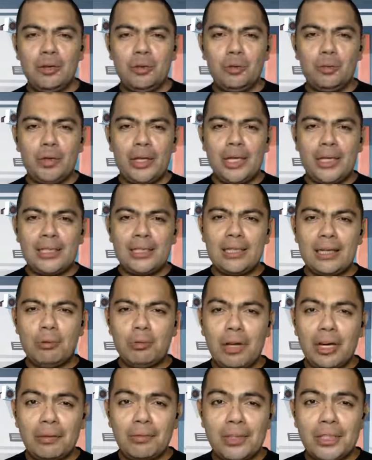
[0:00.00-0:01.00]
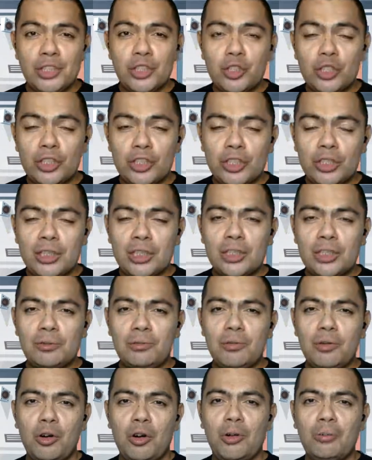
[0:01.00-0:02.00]
with one of the researchers
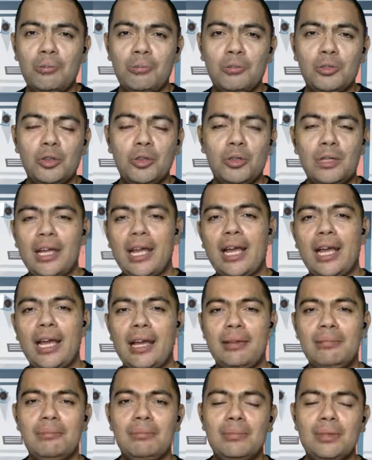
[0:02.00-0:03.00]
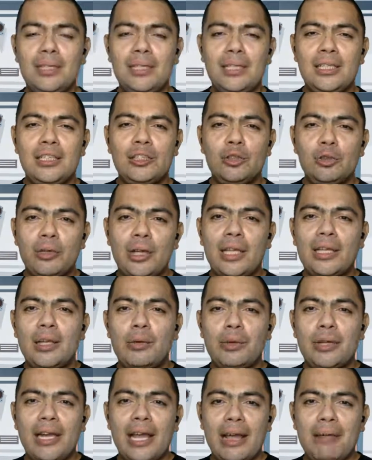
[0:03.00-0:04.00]
from UKM, together
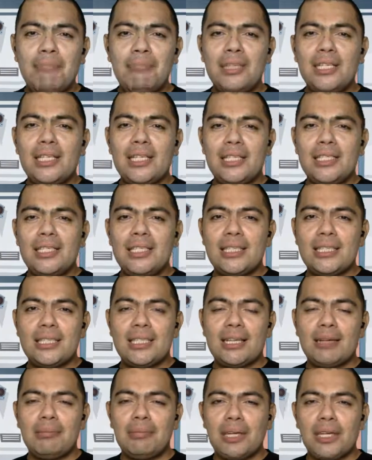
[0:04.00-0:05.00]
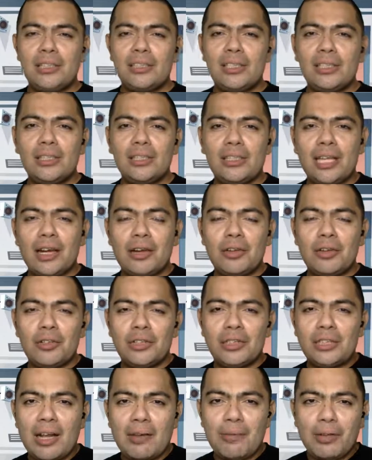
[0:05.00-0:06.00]
with MTDC, Malaysia
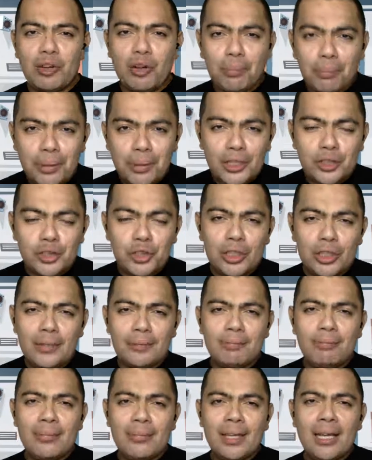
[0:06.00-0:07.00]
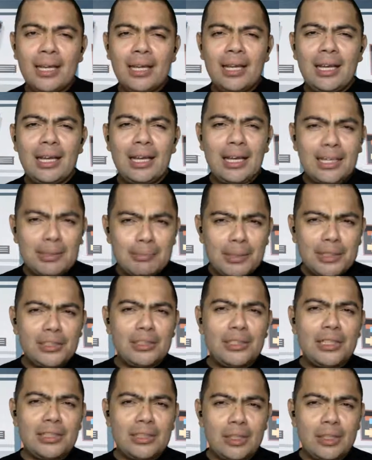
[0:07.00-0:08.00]
Technology Development Corporation. He
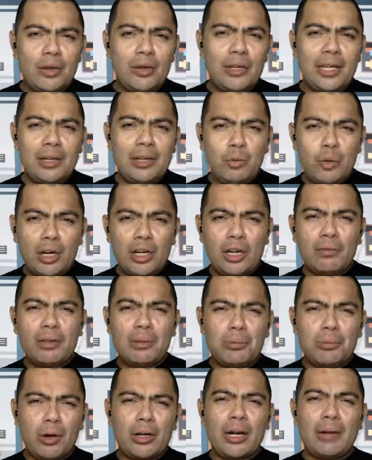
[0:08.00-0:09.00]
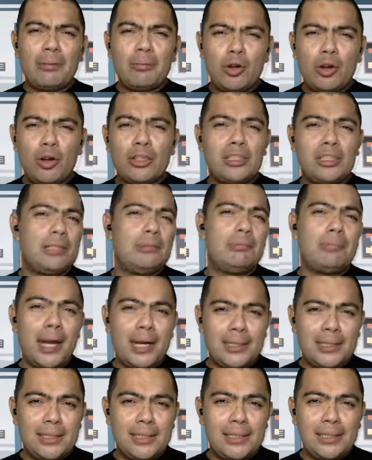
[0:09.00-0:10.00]
mentioned just now in one of the program called
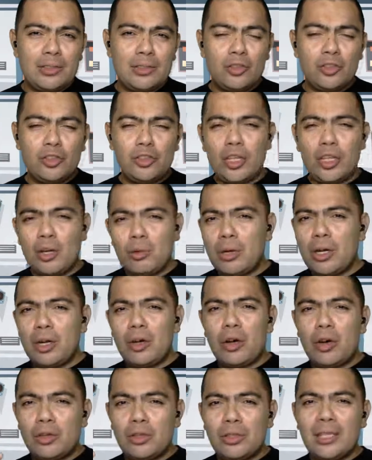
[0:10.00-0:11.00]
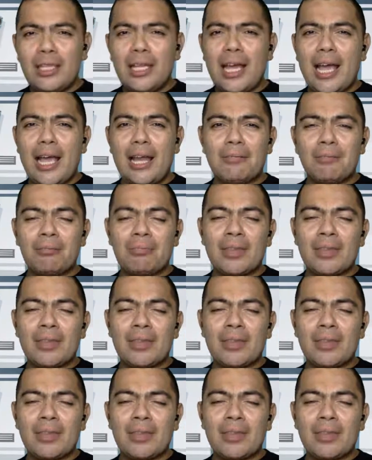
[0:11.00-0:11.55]
Symbiosis. So he worked on that